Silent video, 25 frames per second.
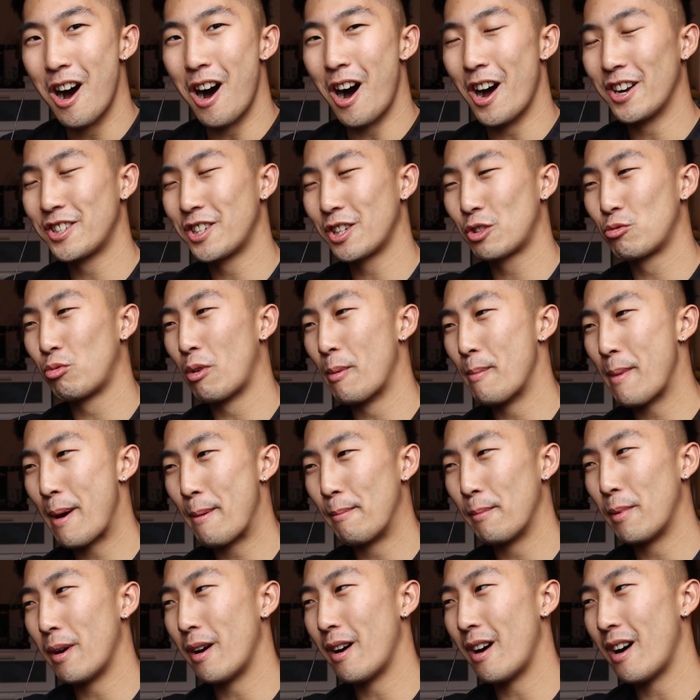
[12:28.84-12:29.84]
I just
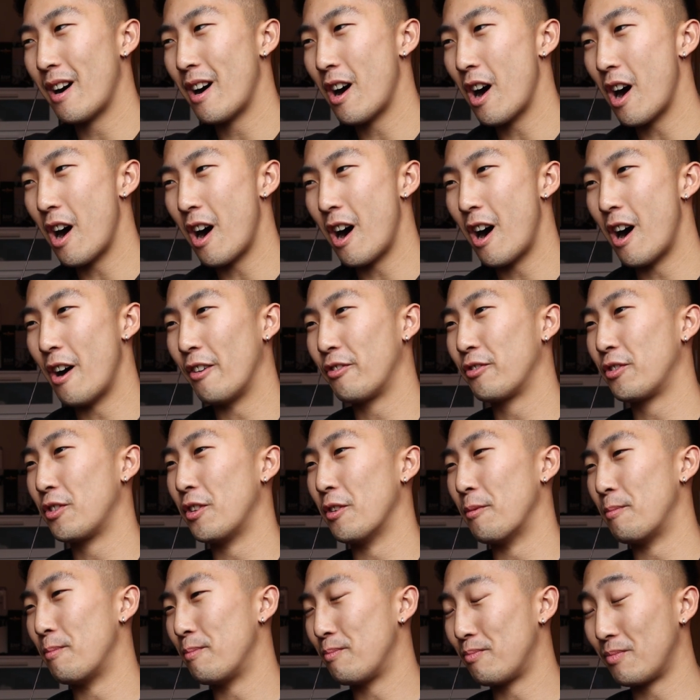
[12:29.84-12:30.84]
remember
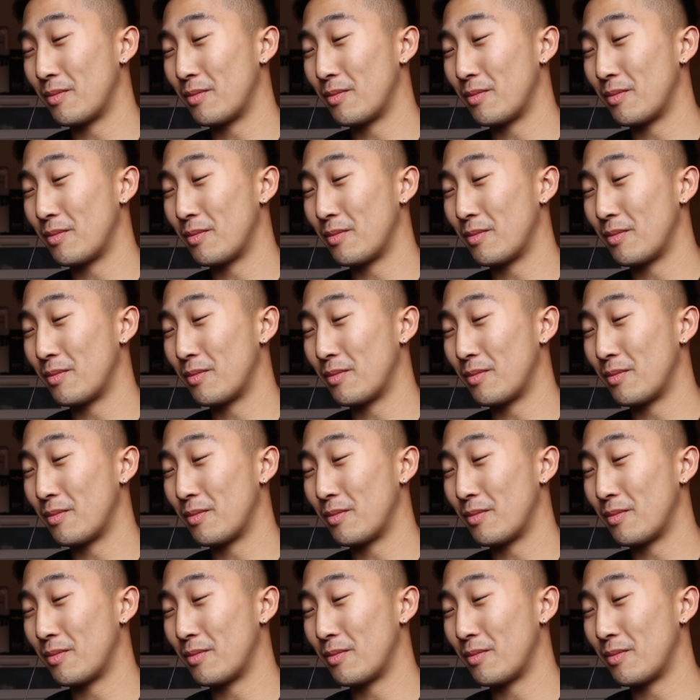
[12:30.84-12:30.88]
after